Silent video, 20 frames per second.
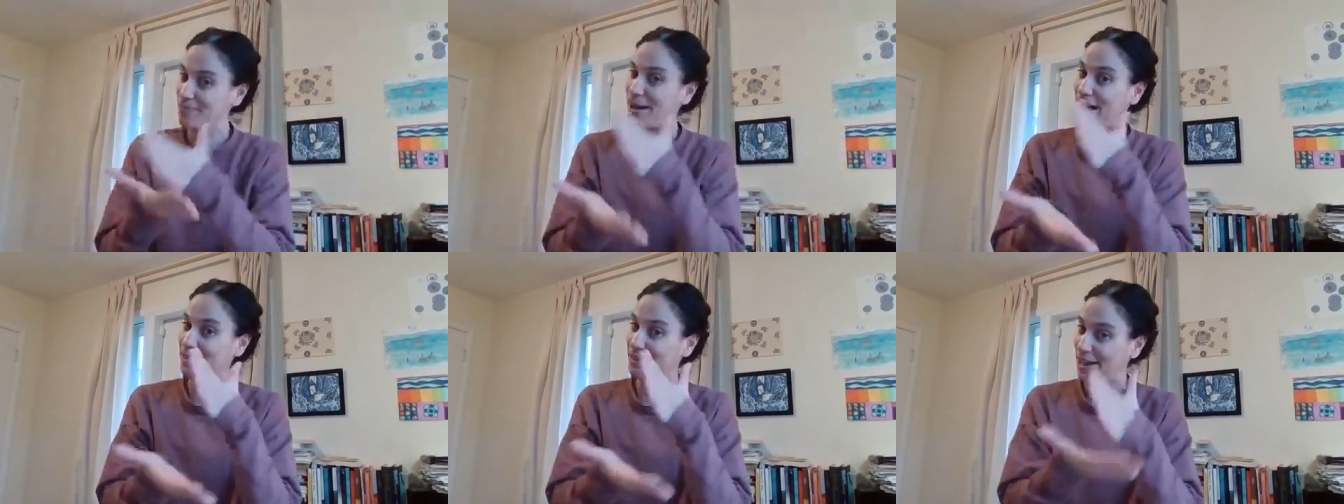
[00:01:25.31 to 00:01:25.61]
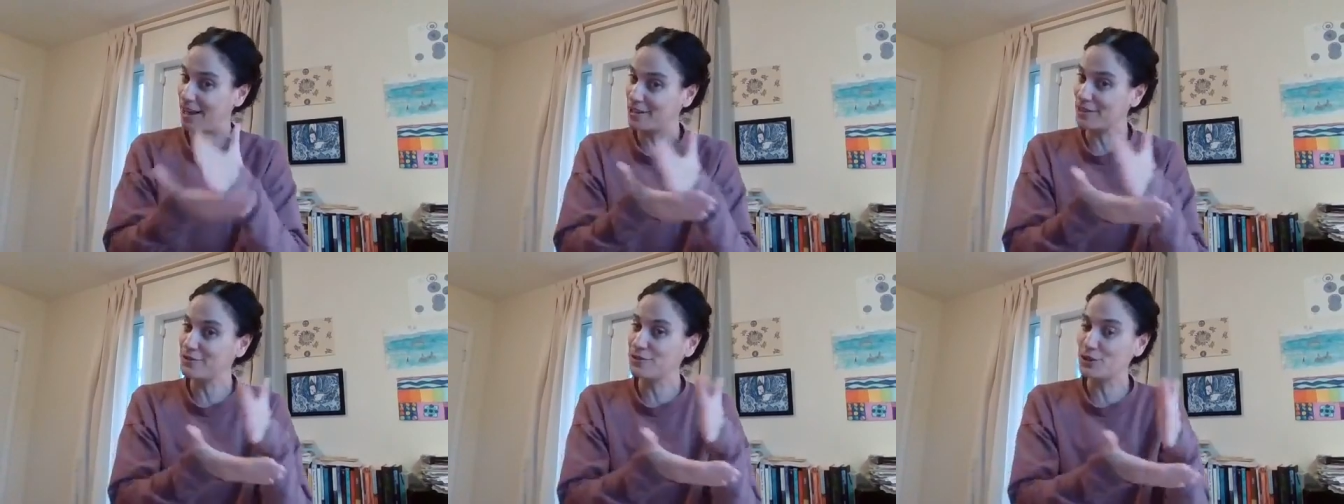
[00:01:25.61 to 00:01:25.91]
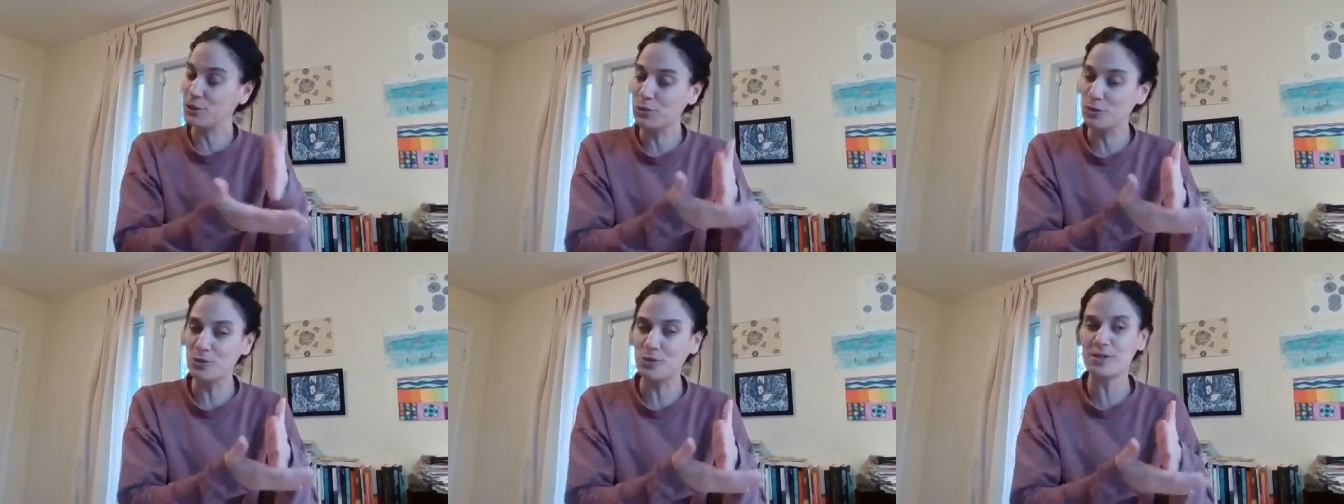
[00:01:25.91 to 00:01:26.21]
a lot of
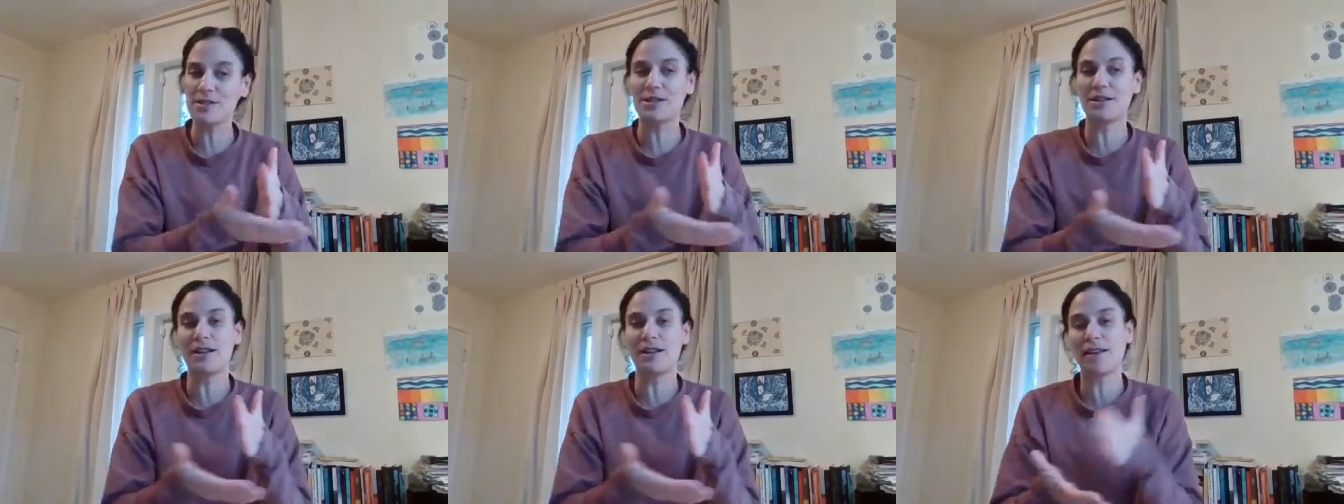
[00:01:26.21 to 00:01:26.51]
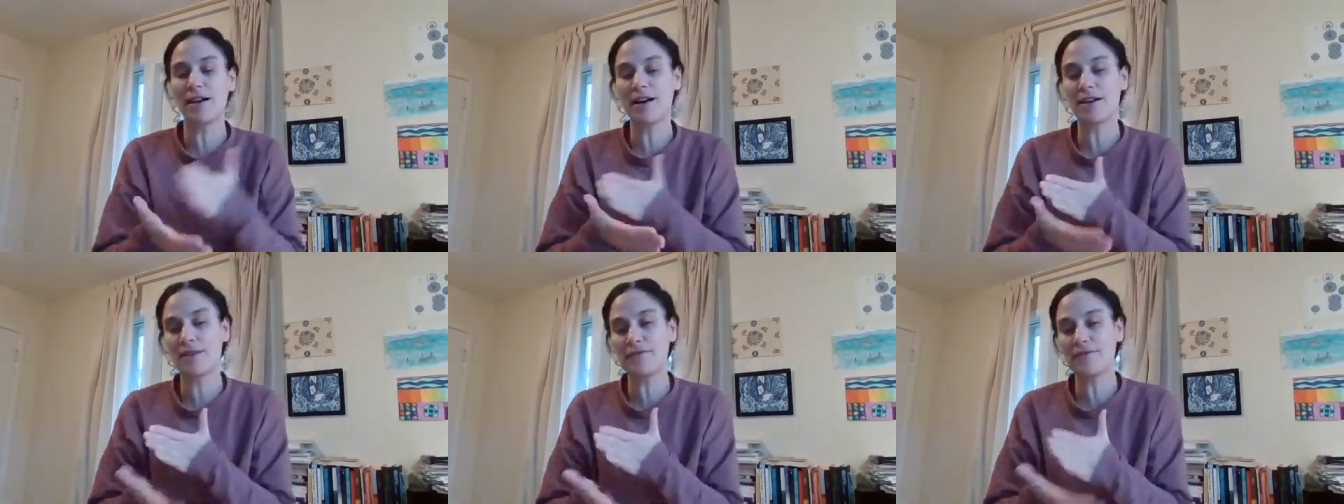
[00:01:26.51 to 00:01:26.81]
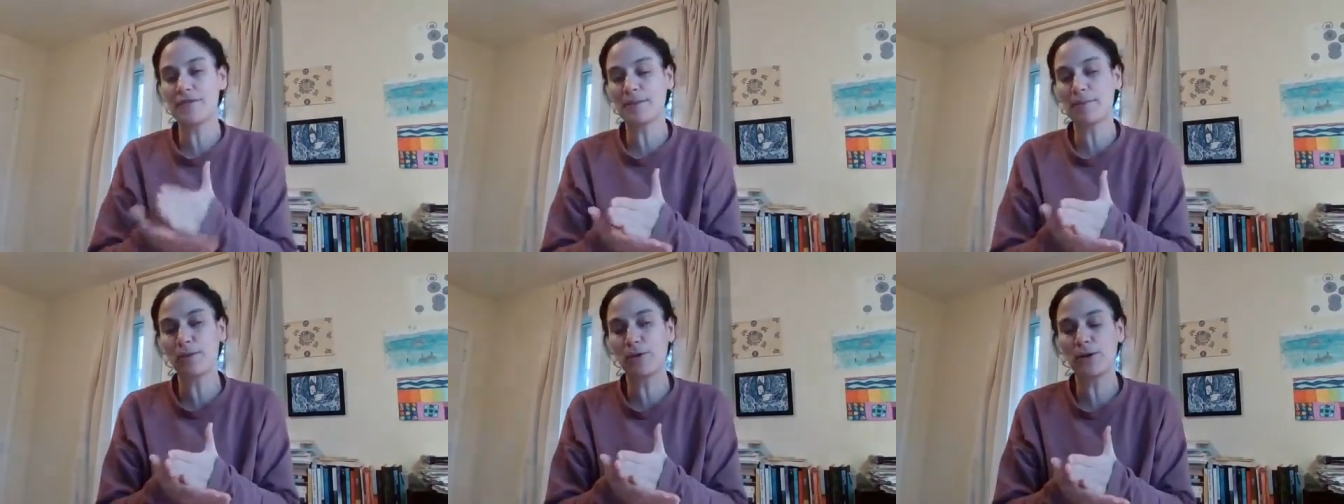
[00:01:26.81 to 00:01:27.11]
tools and a lot of
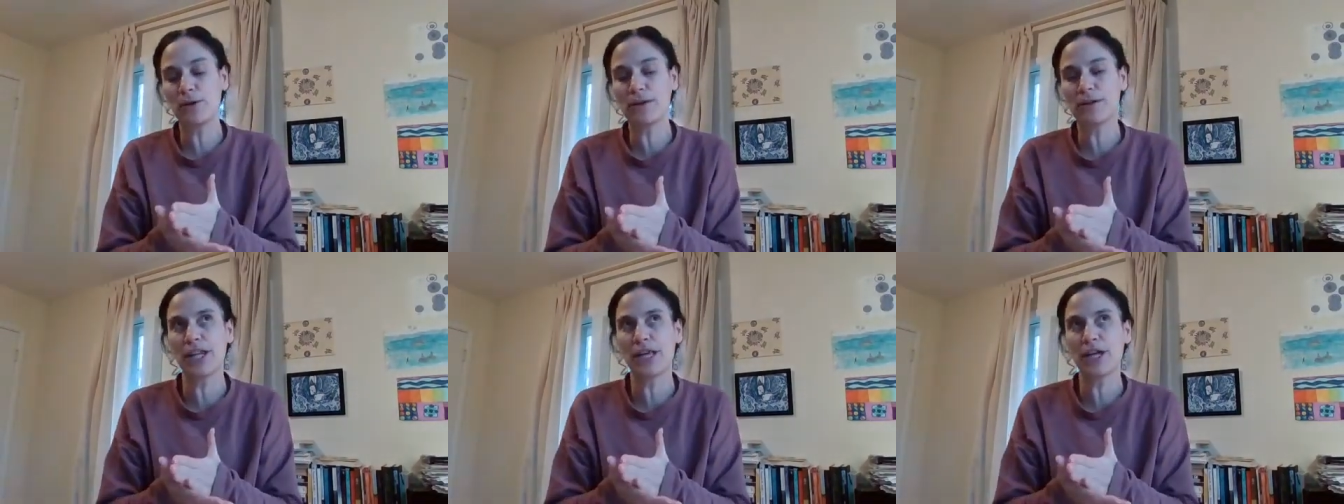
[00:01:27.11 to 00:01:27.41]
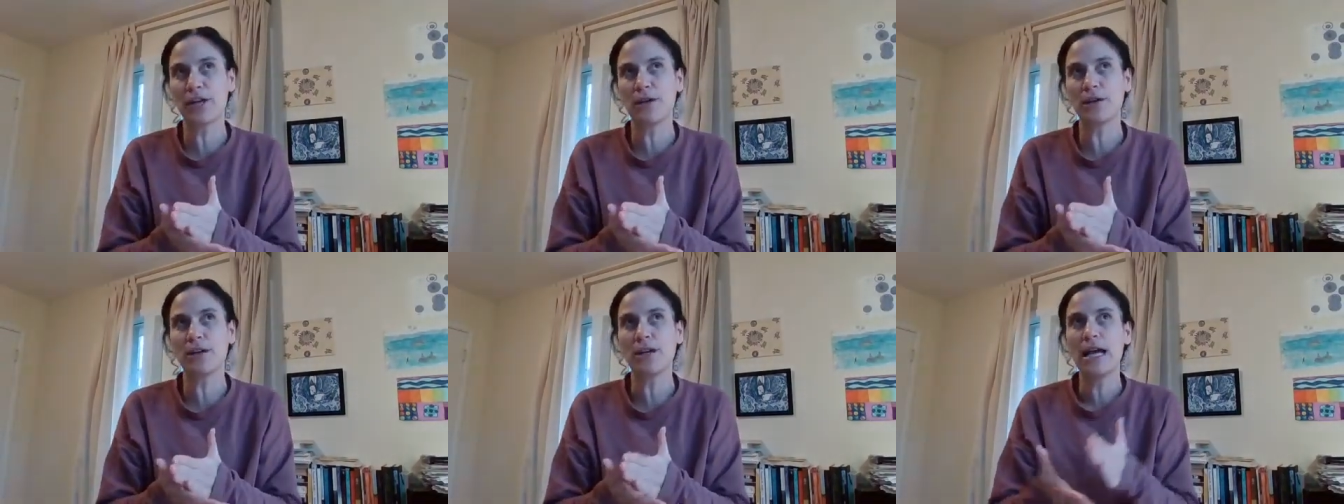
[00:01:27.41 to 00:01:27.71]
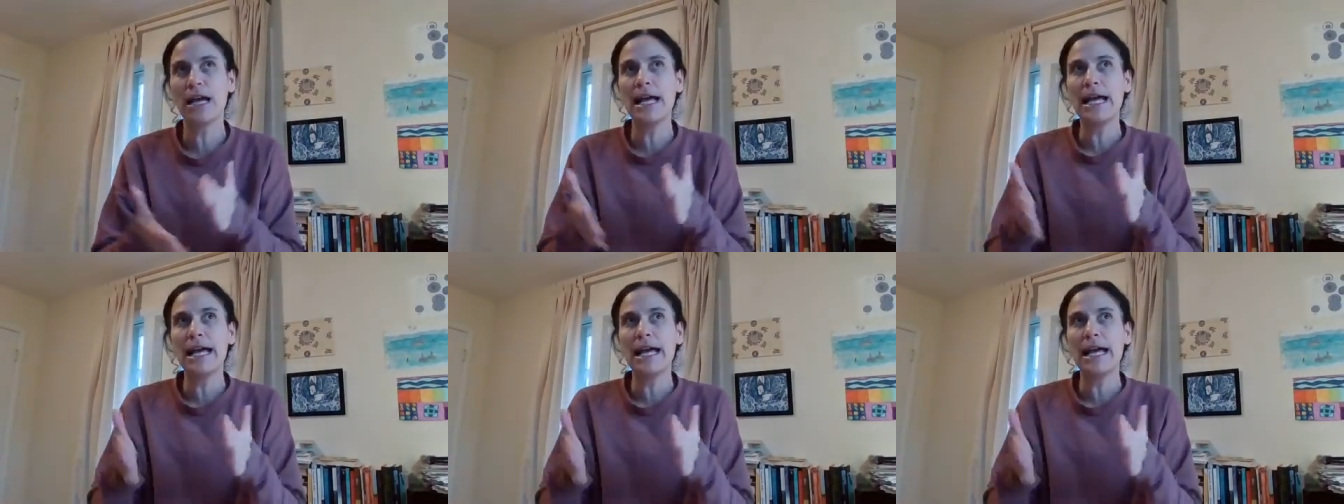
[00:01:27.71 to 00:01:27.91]
support there,